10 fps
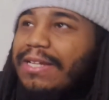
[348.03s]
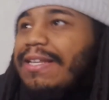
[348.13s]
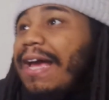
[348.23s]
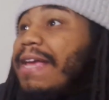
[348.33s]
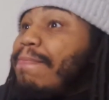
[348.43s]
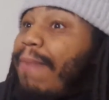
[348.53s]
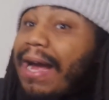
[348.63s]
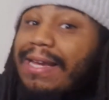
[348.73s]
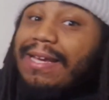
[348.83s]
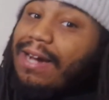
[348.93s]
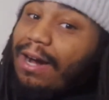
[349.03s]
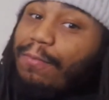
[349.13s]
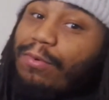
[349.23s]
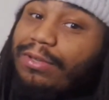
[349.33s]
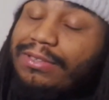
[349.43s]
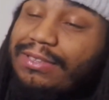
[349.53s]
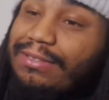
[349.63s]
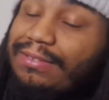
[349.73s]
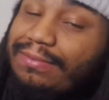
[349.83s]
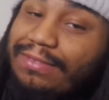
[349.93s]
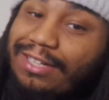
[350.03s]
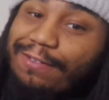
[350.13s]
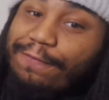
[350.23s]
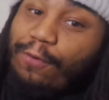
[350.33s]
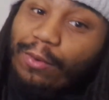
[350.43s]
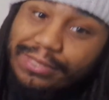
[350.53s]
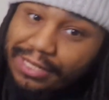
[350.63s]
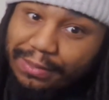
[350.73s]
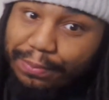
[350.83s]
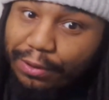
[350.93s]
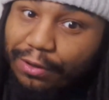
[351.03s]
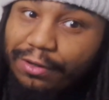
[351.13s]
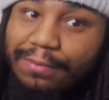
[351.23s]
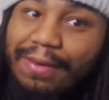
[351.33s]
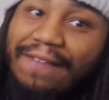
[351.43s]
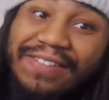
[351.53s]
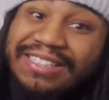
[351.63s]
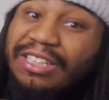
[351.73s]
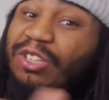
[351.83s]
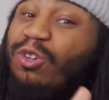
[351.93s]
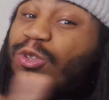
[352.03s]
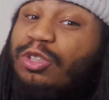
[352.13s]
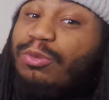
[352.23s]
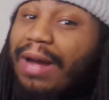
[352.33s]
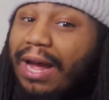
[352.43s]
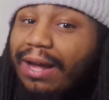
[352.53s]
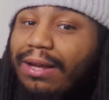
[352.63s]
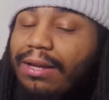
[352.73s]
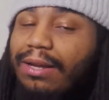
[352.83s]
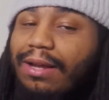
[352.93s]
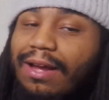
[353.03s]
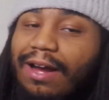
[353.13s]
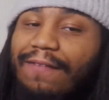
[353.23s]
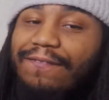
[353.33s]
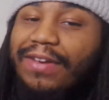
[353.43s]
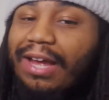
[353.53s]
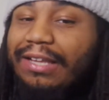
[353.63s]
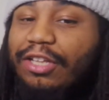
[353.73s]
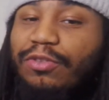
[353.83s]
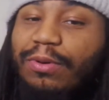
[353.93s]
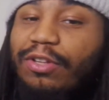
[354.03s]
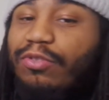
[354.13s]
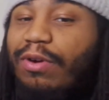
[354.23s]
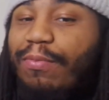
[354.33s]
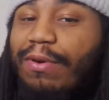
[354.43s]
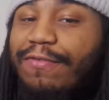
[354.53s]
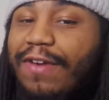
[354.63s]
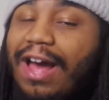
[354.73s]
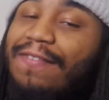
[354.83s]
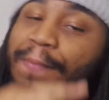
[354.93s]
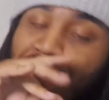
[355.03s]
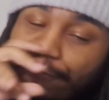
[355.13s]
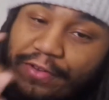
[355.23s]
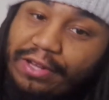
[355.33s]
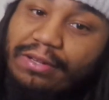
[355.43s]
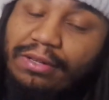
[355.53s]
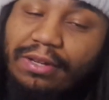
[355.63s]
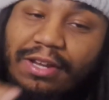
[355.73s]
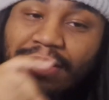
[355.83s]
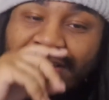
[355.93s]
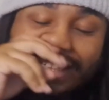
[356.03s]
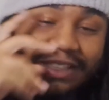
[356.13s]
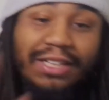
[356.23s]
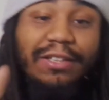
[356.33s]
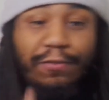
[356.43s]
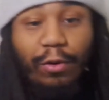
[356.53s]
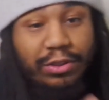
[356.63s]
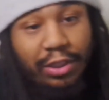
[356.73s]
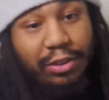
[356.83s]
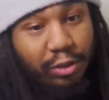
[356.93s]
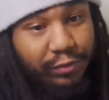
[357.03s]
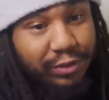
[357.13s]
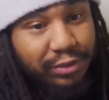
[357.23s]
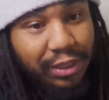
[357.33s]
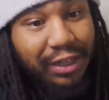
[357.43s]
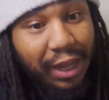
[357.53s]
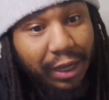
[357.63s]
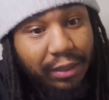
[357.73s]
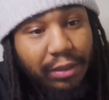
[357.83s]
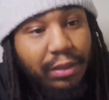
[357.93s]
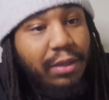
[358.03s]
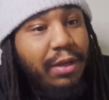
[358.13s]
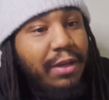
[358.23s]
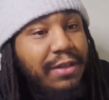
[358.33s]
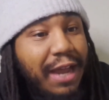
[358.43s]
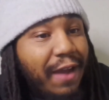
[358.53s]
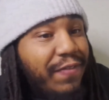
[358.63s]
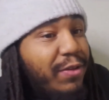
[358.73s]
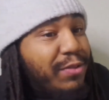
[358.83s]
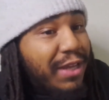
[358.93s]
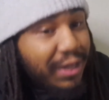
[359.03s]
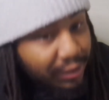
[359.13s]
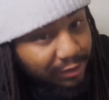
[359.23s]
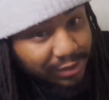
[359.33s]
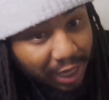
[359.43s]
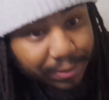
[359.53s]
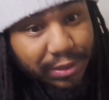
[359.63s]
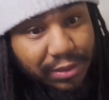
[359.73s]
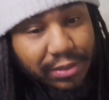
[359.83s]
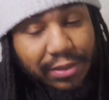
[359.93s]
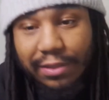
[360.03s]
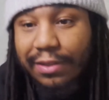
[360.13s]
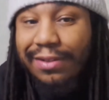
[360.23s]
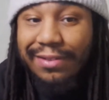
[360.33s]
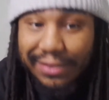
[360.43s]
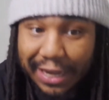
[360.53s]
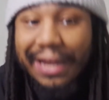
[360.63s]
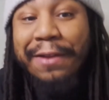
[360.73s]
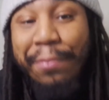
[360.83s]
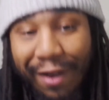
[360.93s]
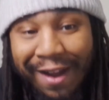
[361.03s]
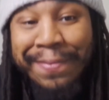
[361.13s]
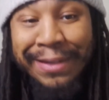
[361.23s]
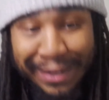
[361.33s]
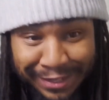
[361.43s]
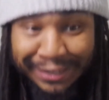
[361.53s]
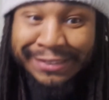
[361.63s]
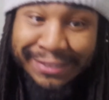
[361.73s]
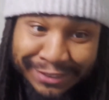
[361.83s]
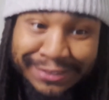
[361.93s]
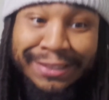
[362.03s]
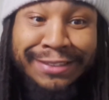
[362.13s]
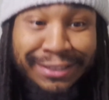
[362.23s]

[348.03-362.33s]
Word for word: Now he might get upwards of 14 per, but I think it's a little too high. I'm thinking either 12, 12.5 about fair, because he doesn't force turnovers a lot. Now, if he was getting interceptions, yeah, he probably be getting at 16,